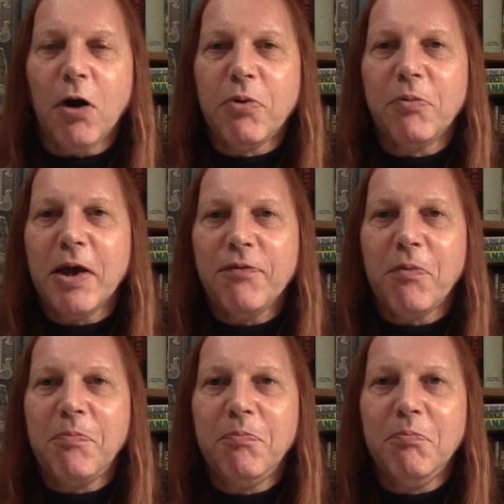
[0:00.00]
I'd probably have
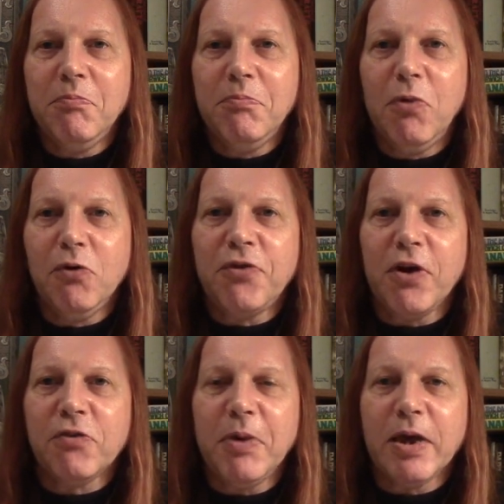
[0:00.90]
a more
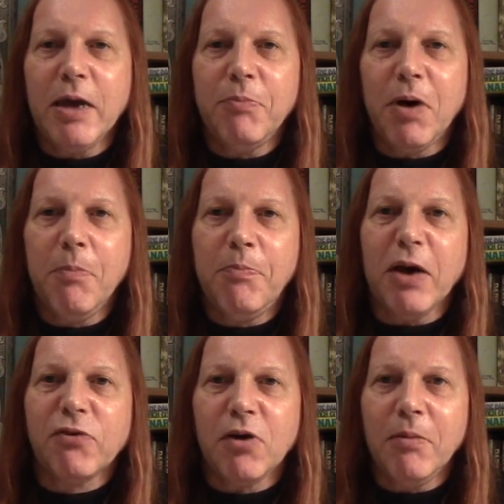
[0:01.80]
chance of being hit by a
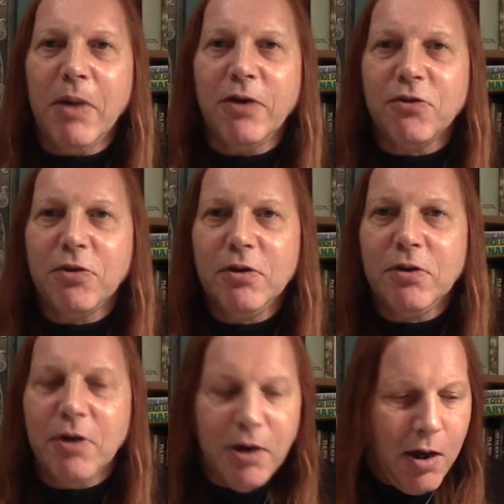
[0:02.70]
bus, I imagine,
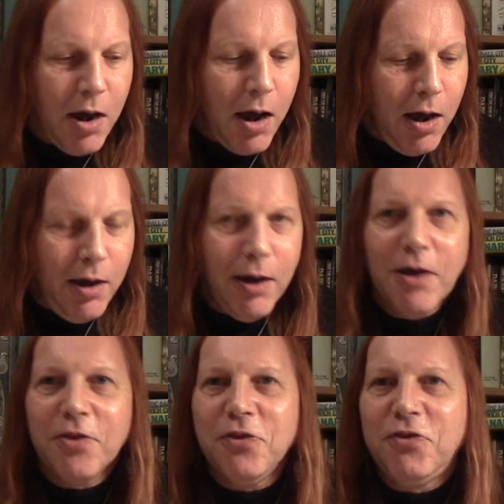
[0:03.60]
than
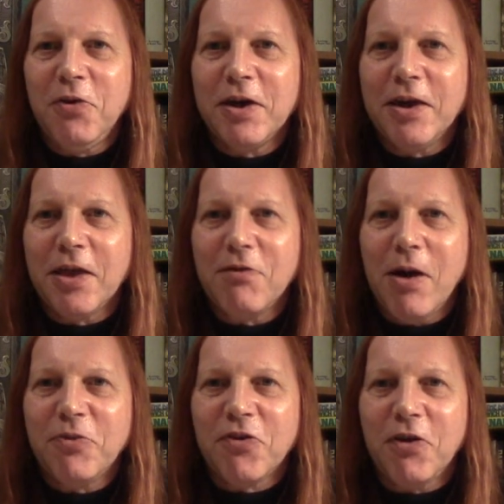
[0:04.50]
uh, than doing another
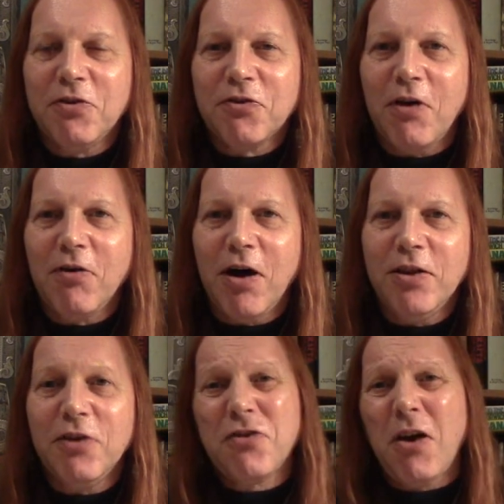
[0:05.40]
episode of the show like this.